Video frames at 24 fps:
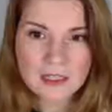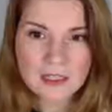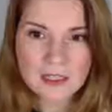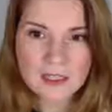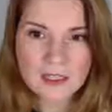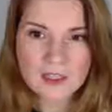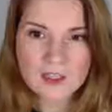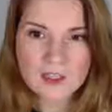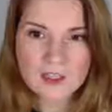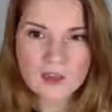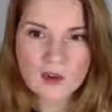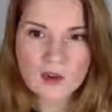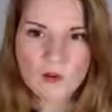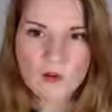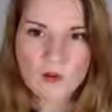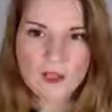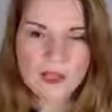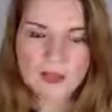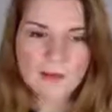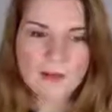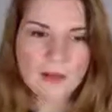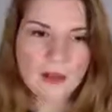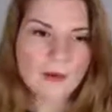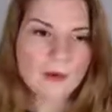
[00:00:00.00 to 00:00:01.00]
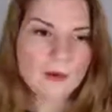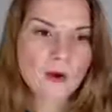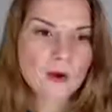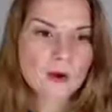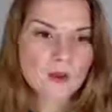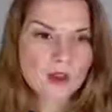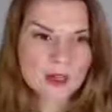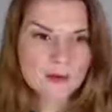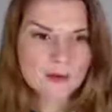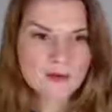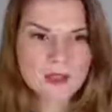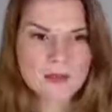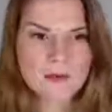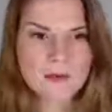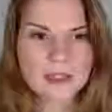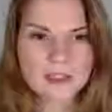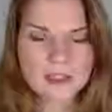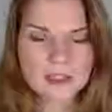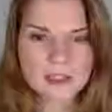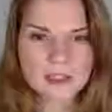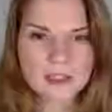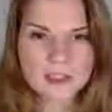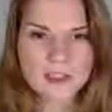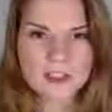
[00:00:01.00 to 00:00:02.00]
And so in my program, the
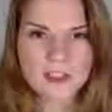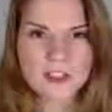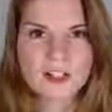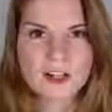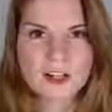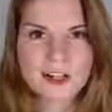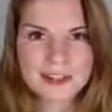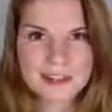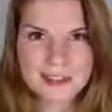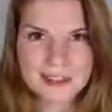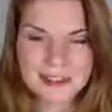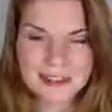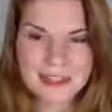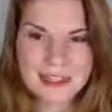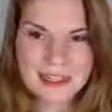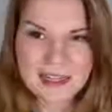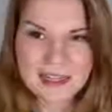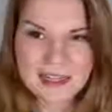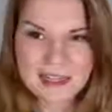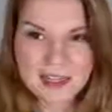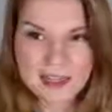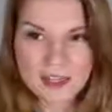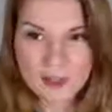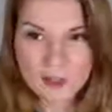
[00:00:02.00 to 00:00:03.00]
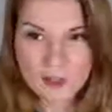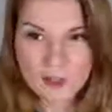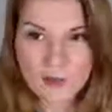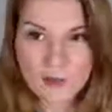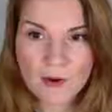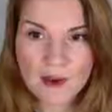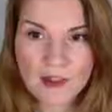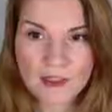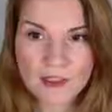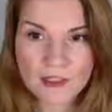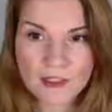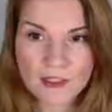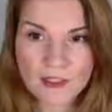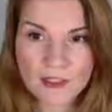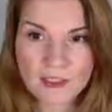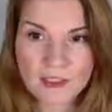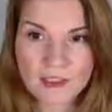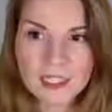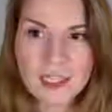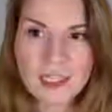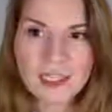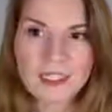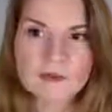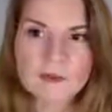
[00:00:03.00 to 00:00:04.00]
Abundant Healer 90 Days to Scale Your Practice
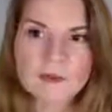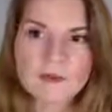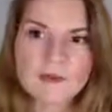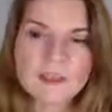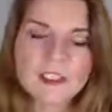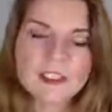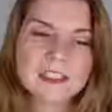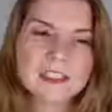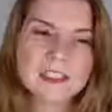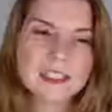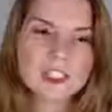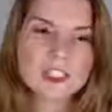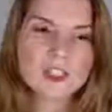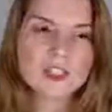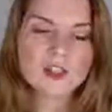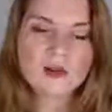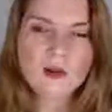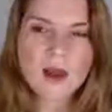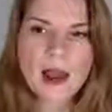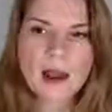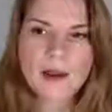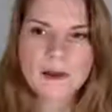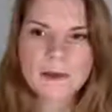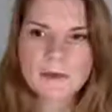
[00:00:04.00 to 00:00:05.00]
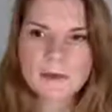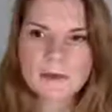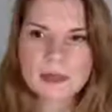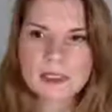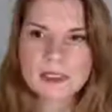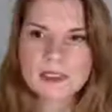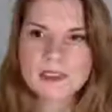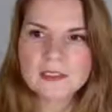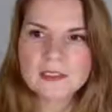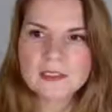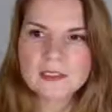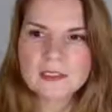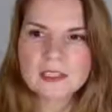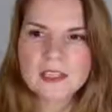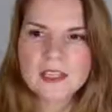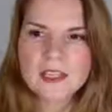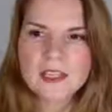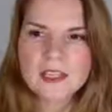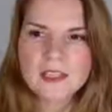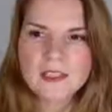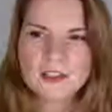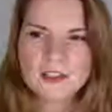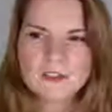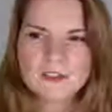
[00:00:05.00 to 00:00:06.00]
Online, we really teach you how to build
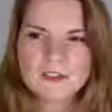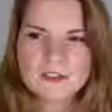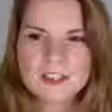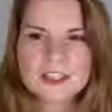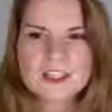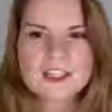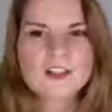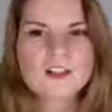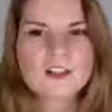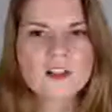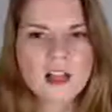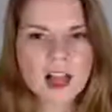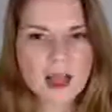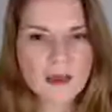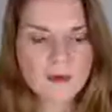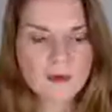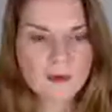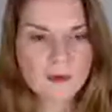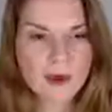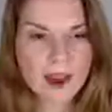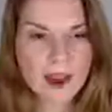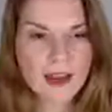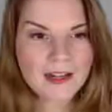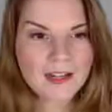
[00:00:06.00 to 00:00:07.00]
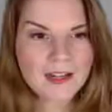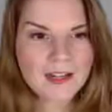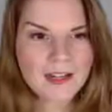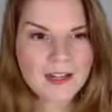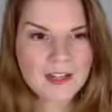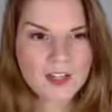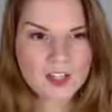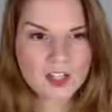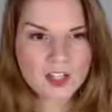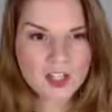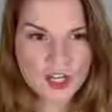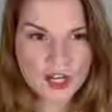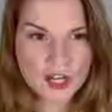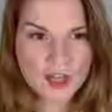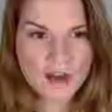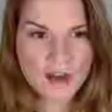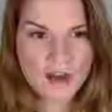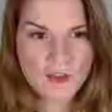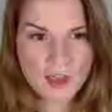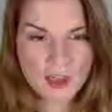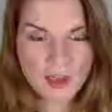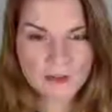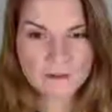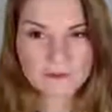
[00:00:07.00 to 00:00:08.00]
the physical apparatuses to channel
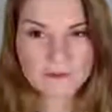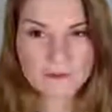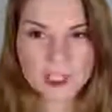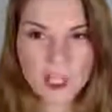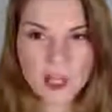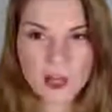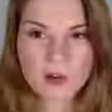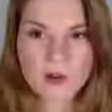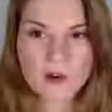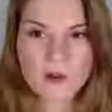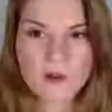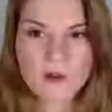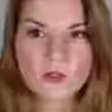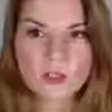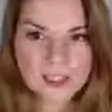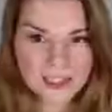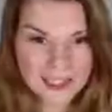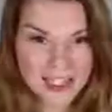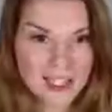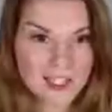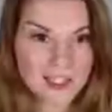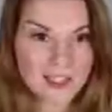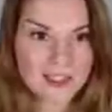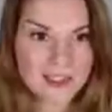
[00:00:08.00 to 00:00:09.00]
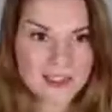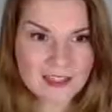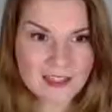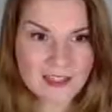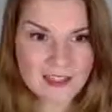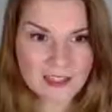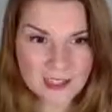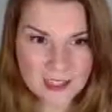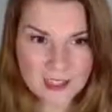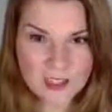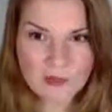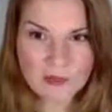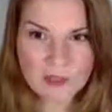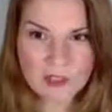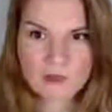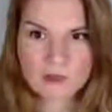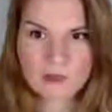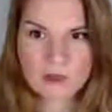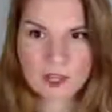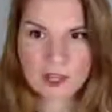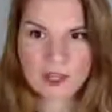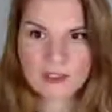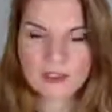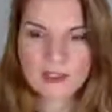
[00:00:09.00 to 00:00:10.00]
that flow. Yes, Yes, we do
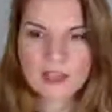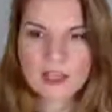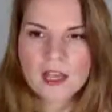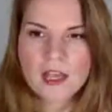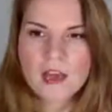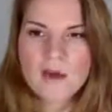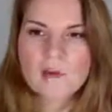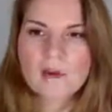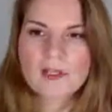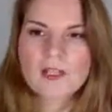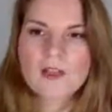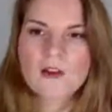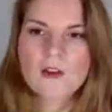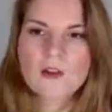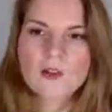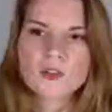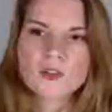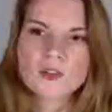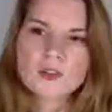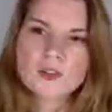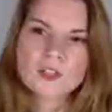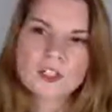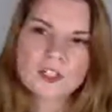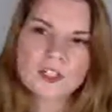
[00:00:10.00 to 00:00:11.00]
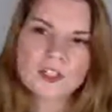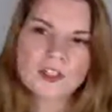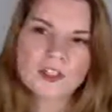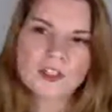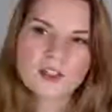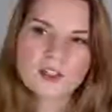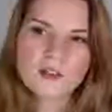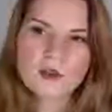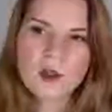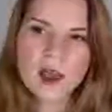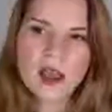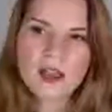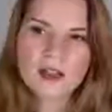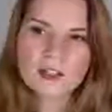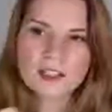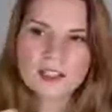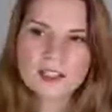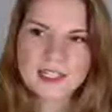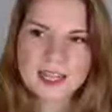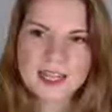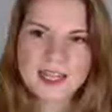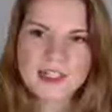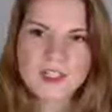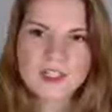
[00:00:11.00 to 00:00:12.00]
that. But it also teaches you how to
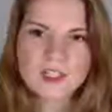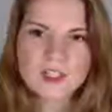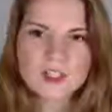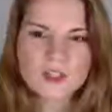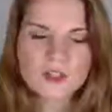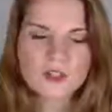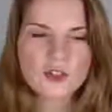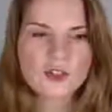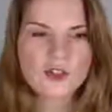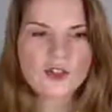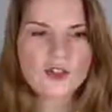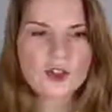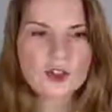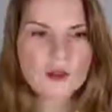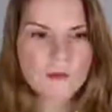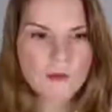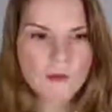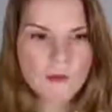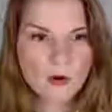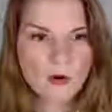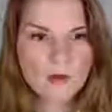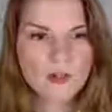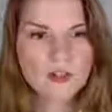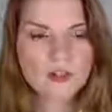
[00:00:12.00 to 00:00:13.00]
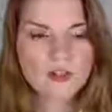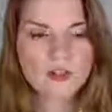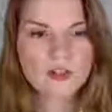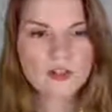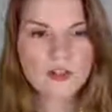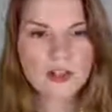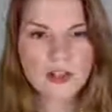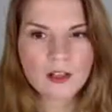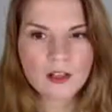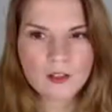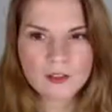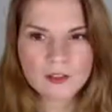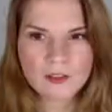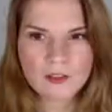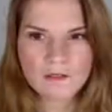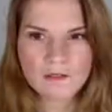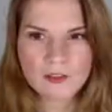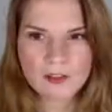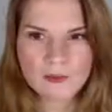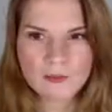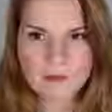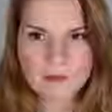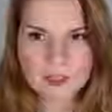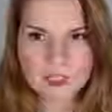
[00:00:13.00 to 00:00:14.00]
tend to your emotional health and
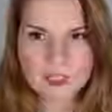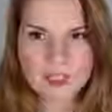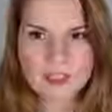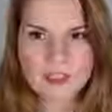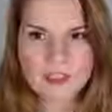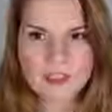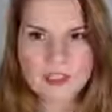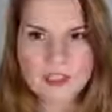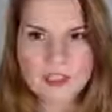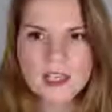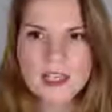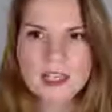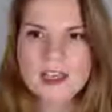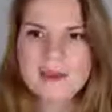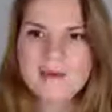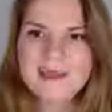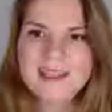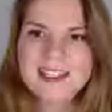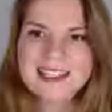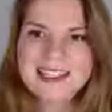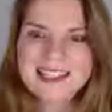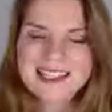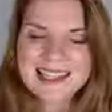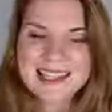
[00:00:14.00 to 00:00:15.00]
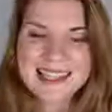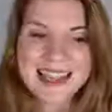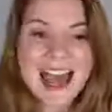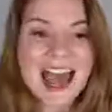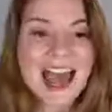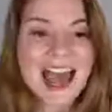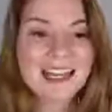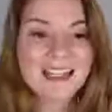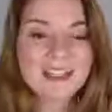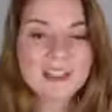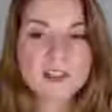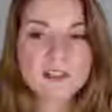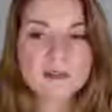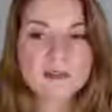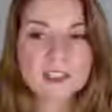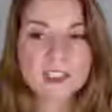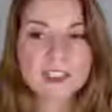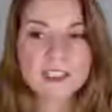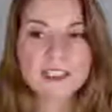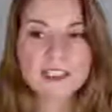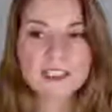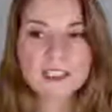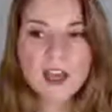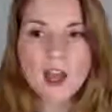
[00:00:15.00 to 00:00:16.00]
vibration, because that is
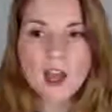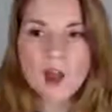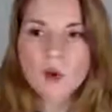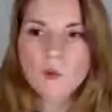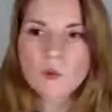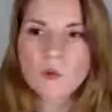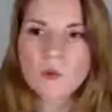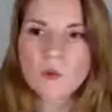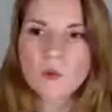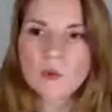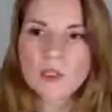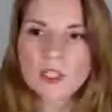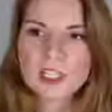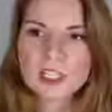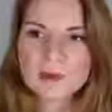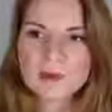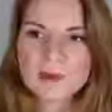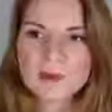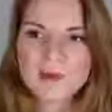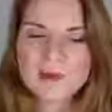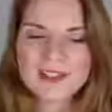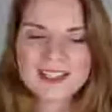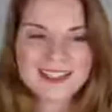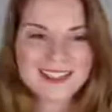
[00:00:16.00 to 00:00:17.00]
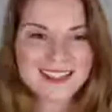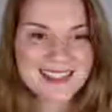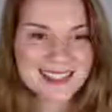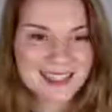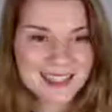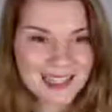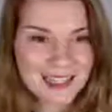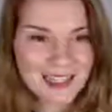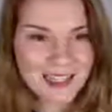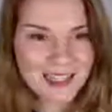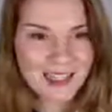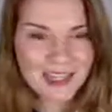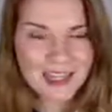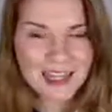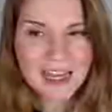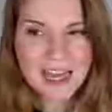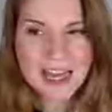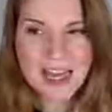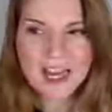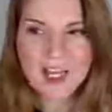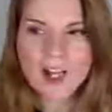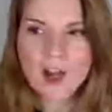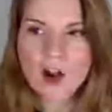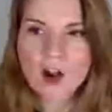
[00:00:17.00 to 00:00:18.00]
really what will keep you in sync
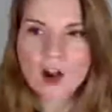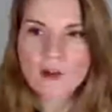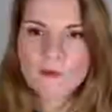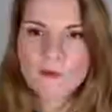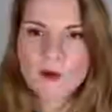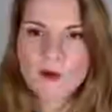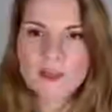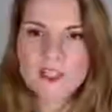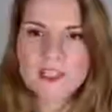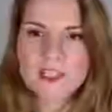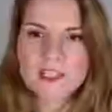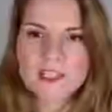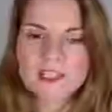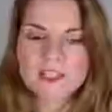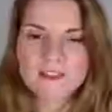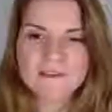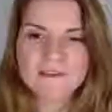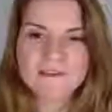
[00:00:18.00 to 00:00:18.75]
and harmoniously